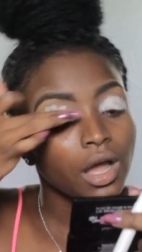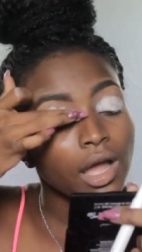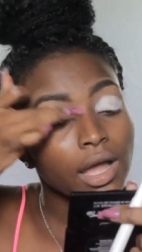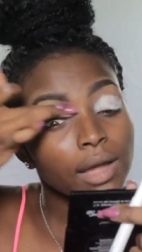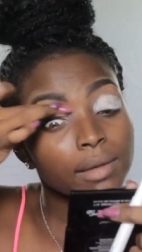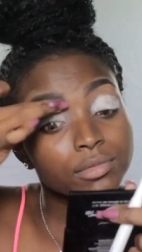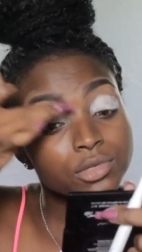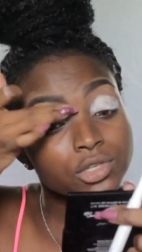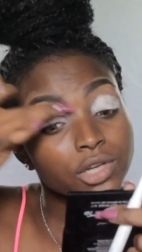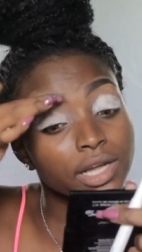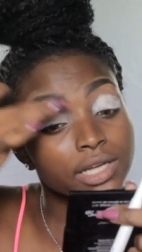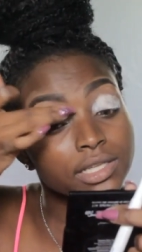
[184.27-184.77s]

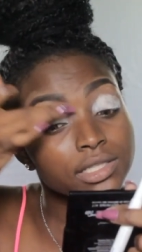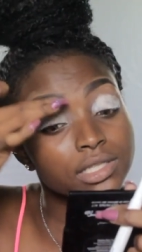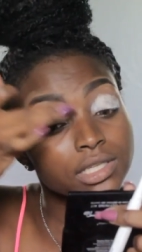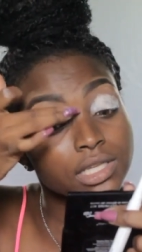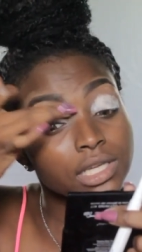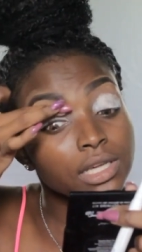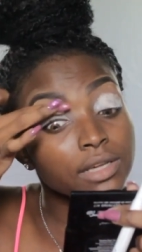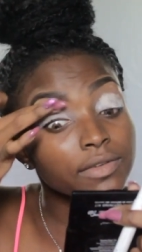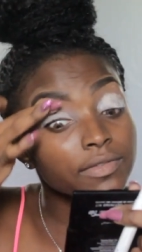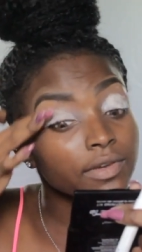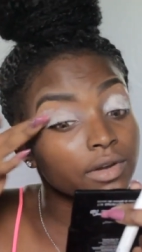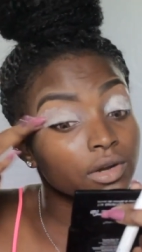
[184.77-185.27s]
I'm trying to
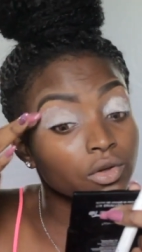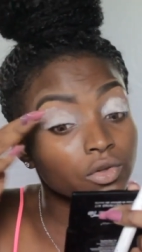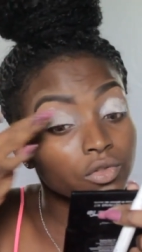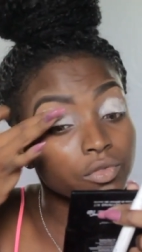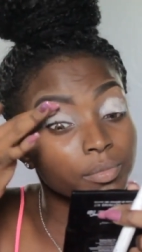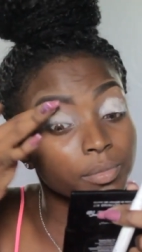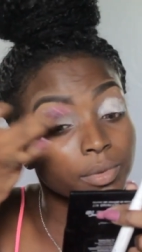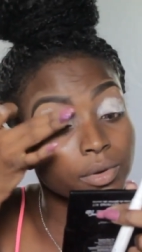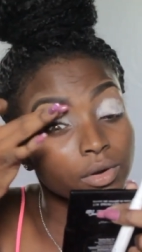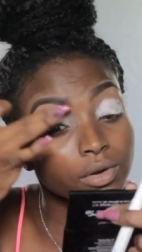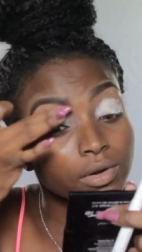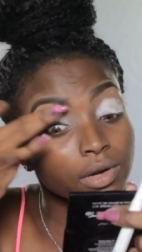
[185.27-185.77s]
even
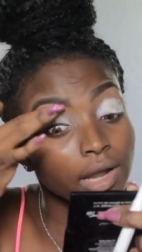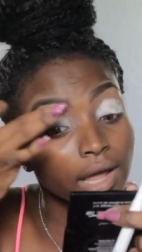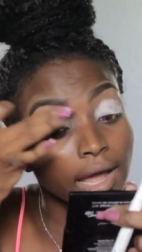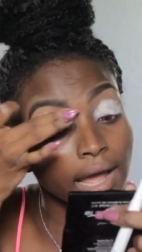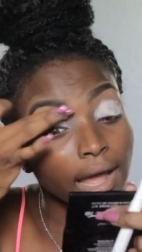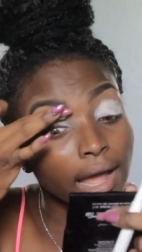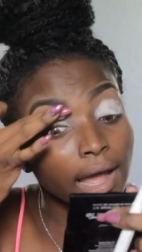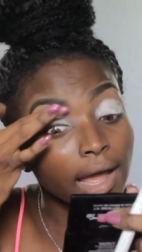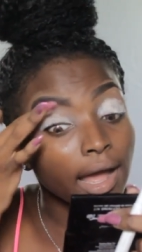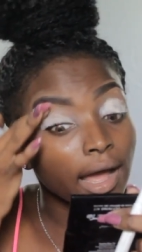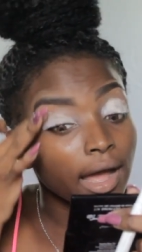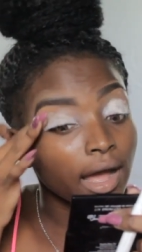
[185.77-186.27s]
out both
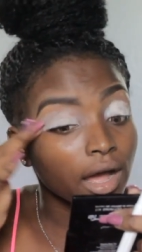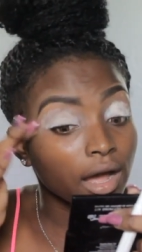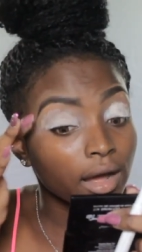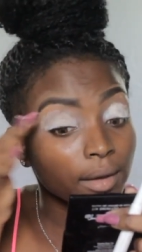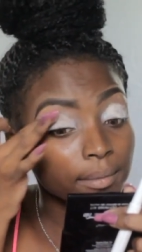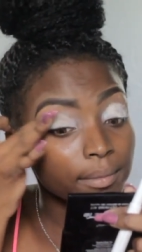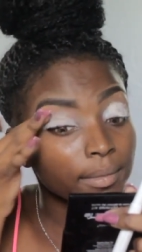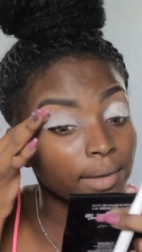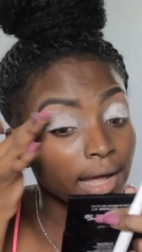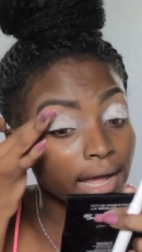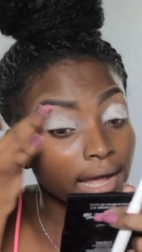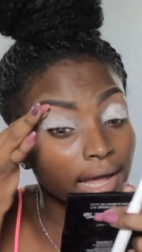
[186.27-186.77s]

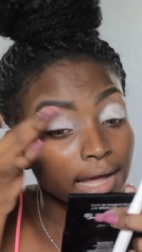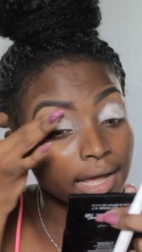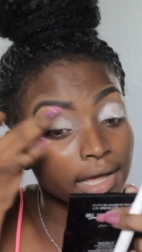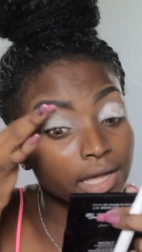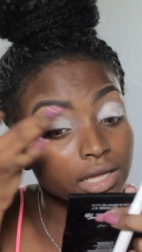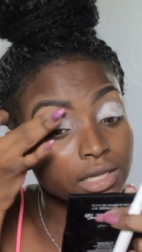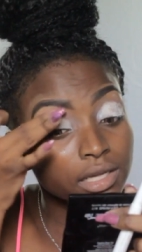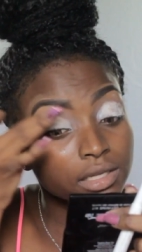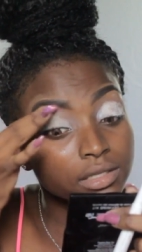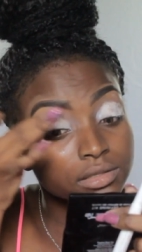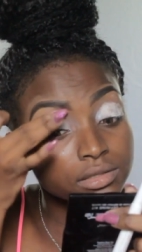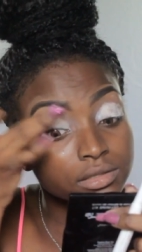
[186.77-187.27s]

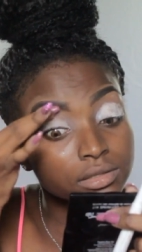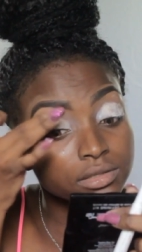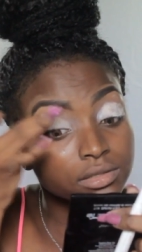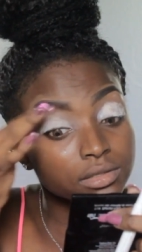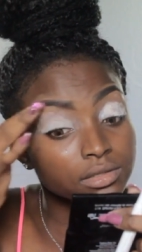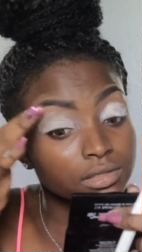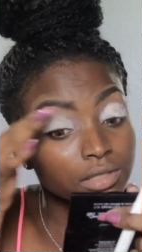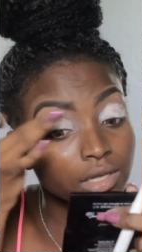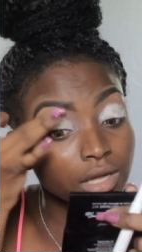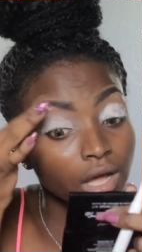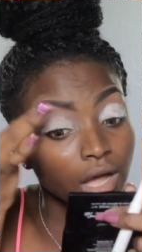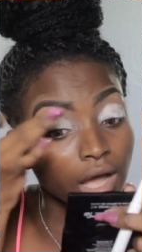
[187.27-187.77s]

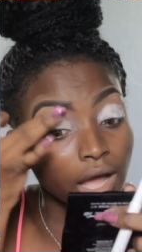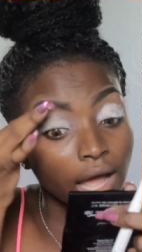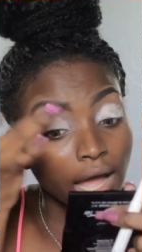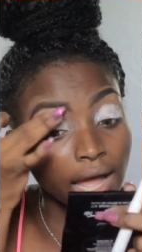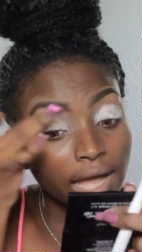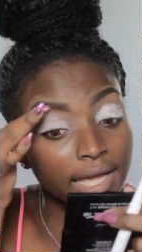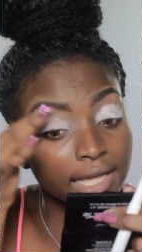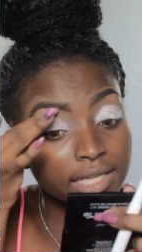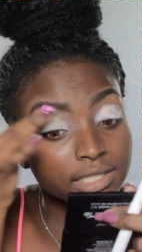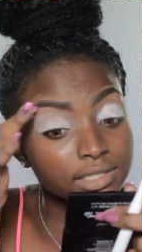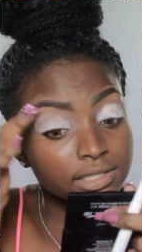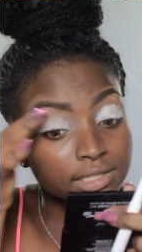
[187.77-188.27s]
eyes.
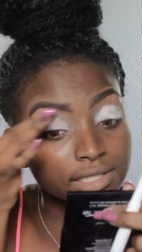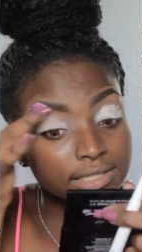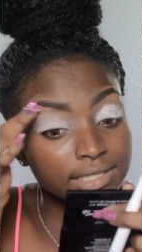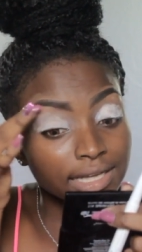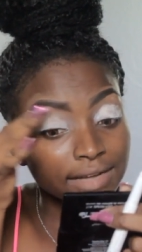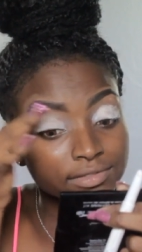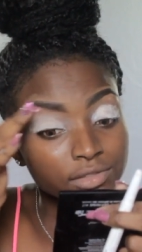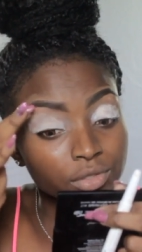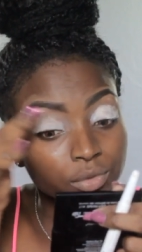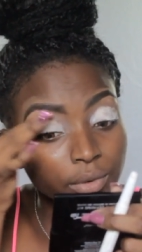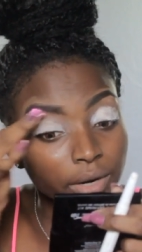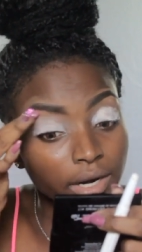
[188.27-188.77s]
I guess you just
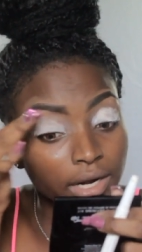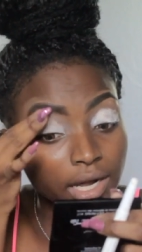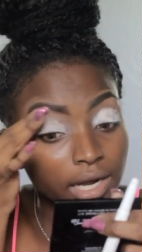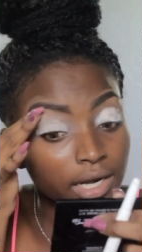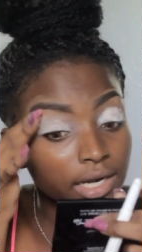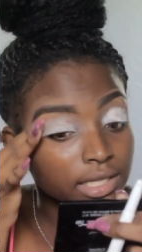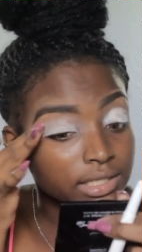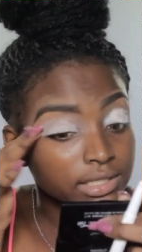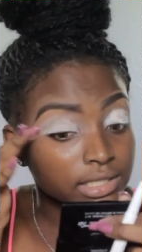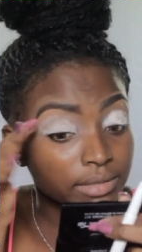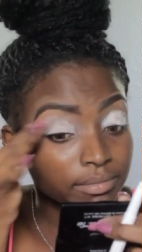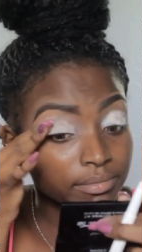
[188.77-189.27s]
have to work
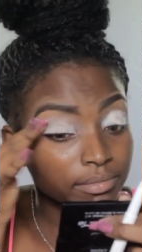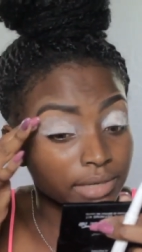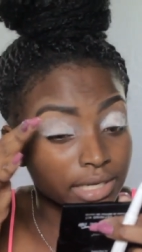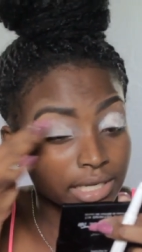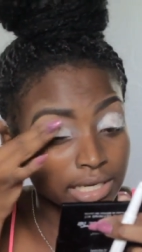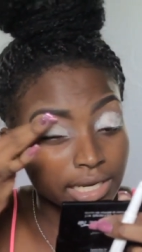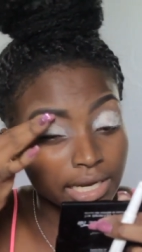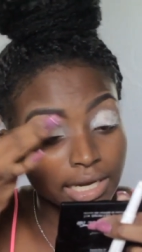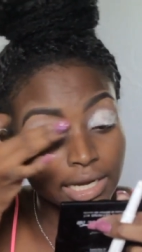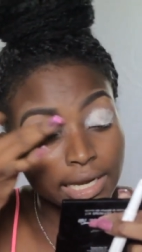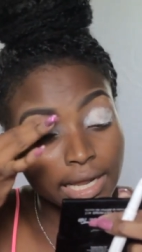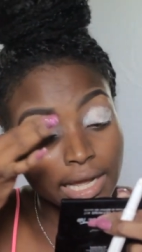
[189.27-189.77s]
on it
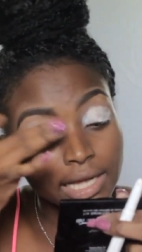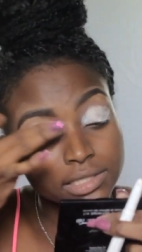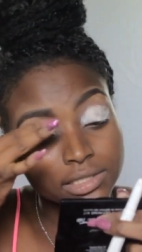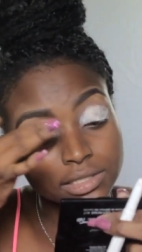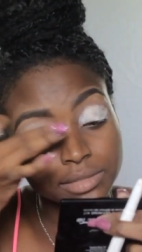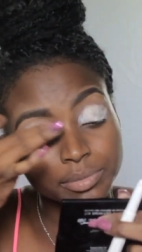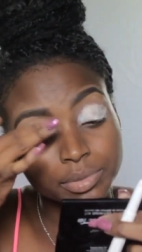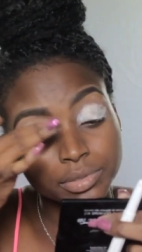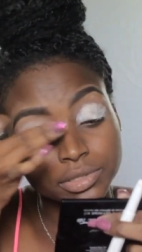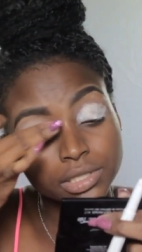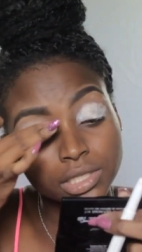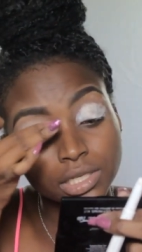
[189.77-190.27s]
immediately as
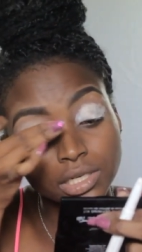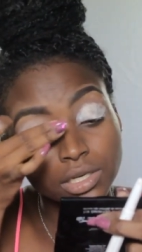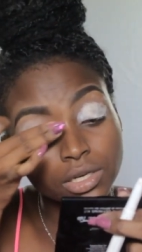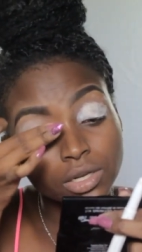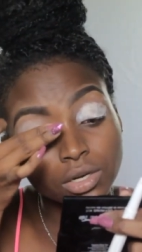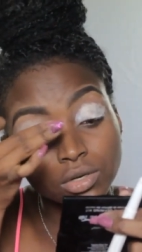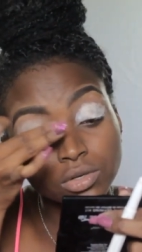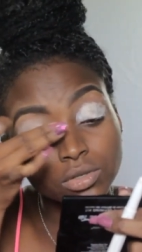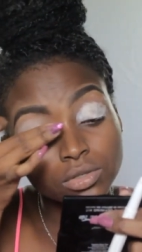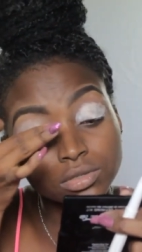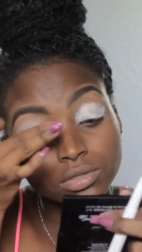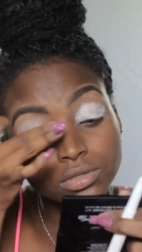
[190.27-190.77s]
you put it
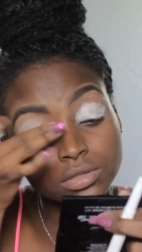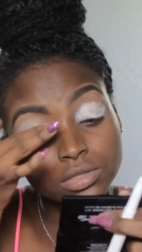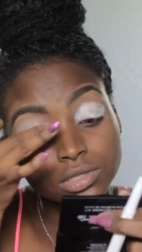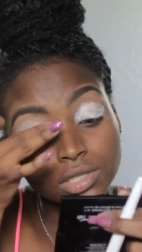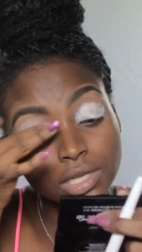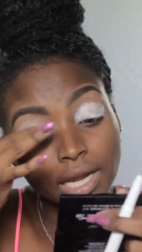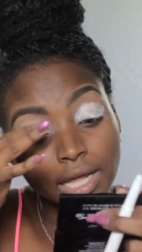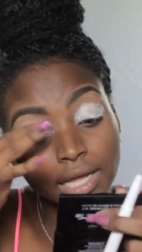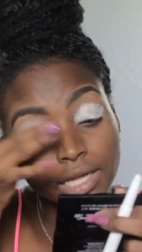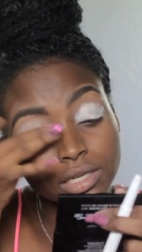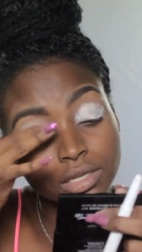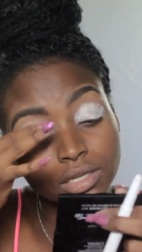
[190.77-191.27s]
down
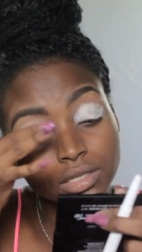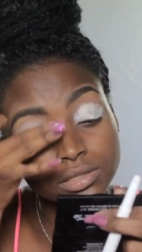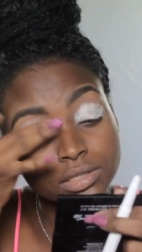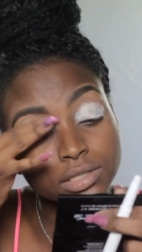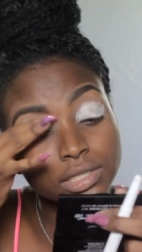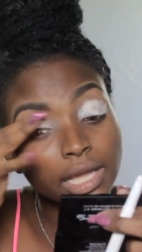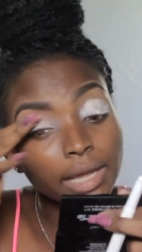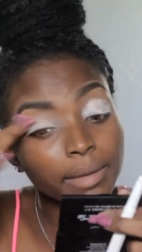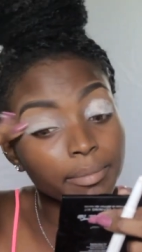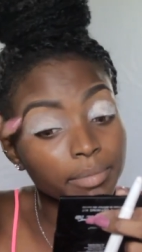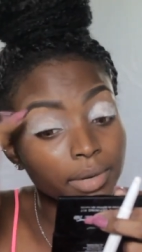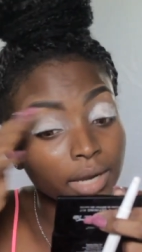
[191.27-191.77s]
so that it
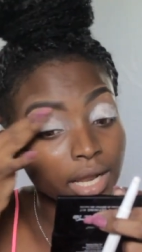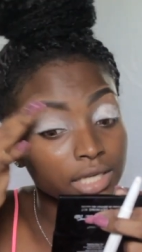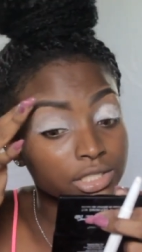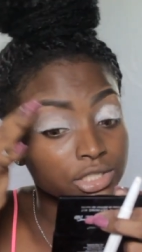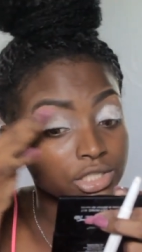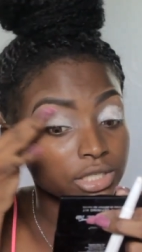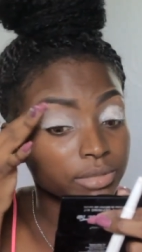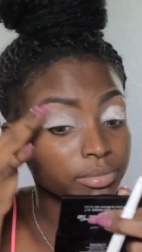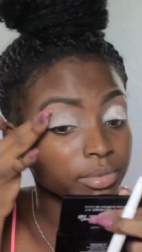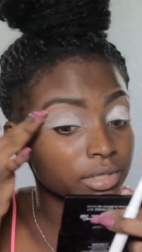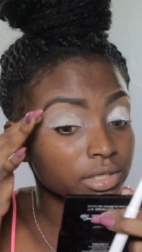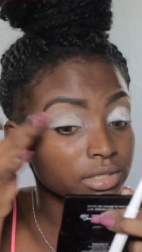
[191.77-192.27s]
doesn't get
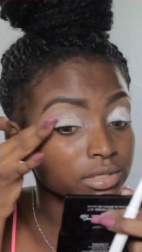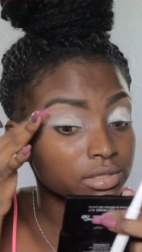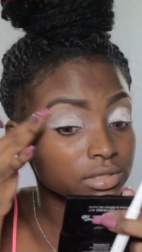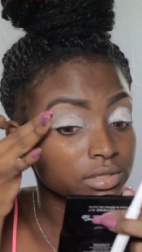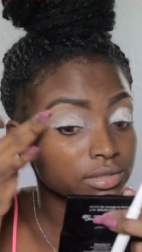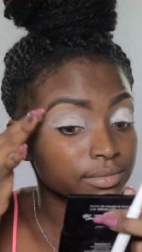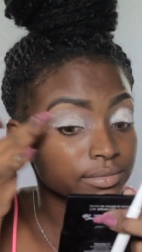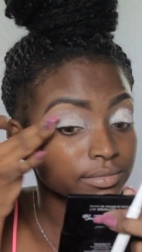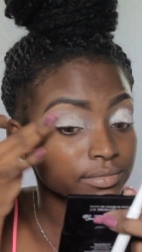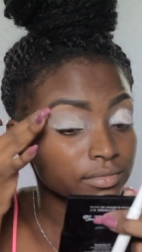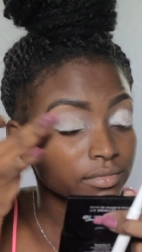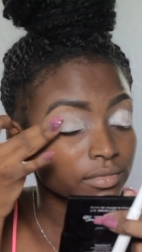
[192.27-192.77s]
blotchy,
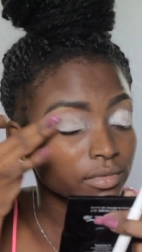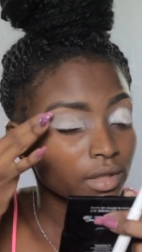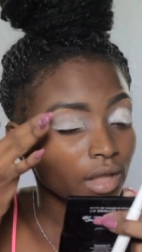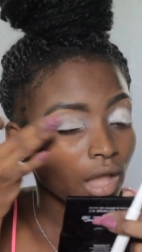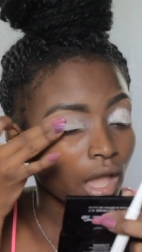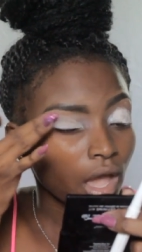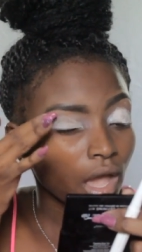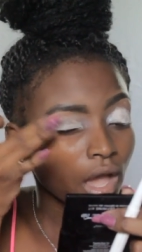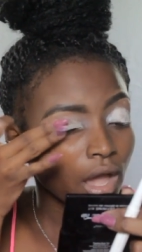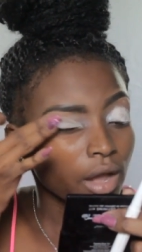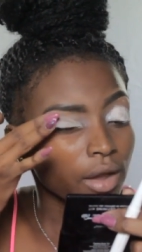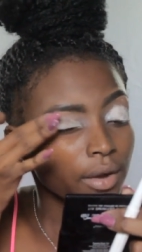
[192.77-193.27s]
but
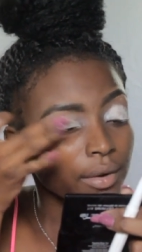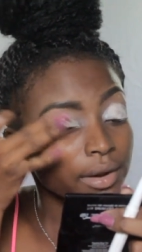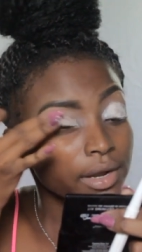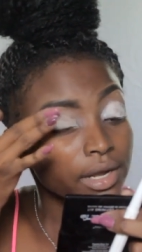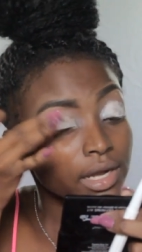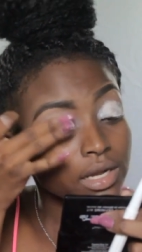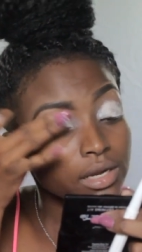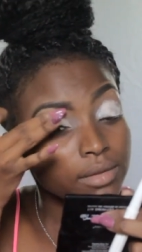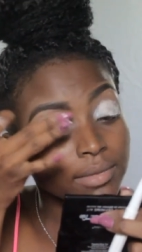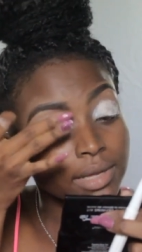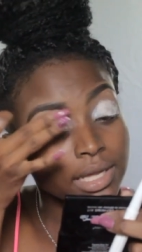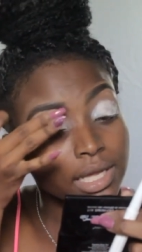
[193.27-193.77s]

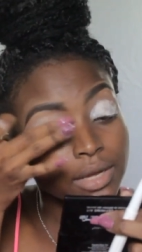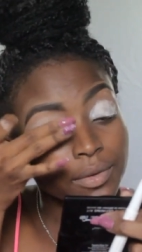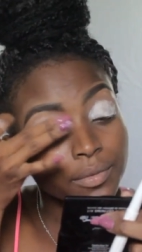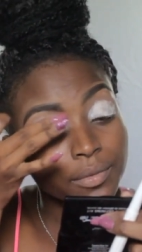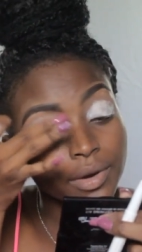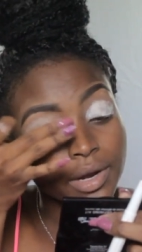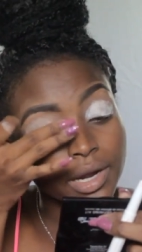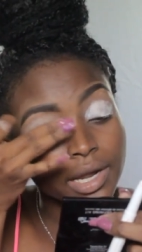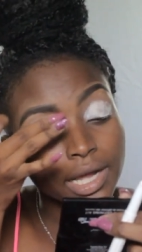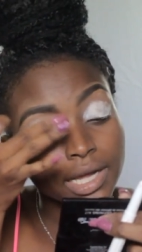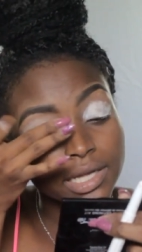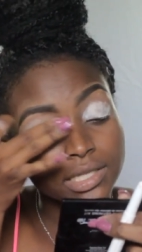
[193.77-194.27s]
we're gonna make it
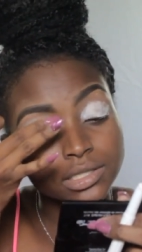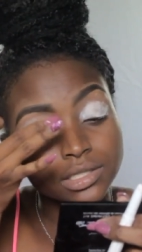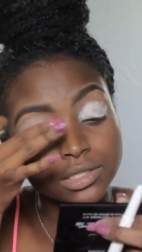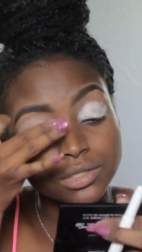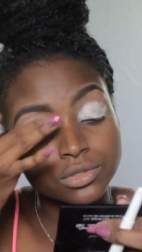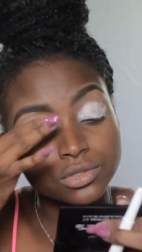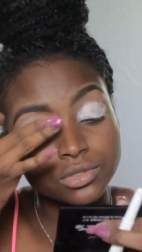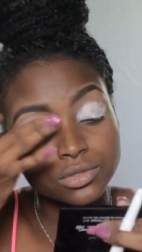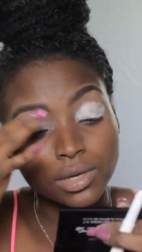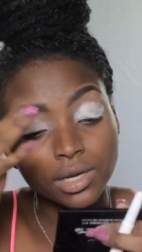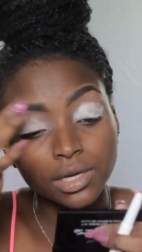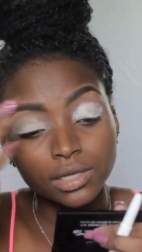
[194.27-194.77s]
work as
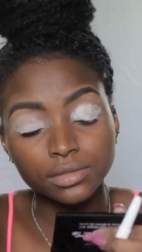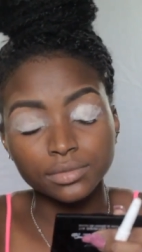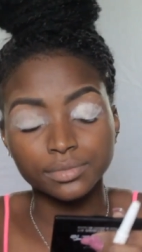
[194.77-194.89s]
usual.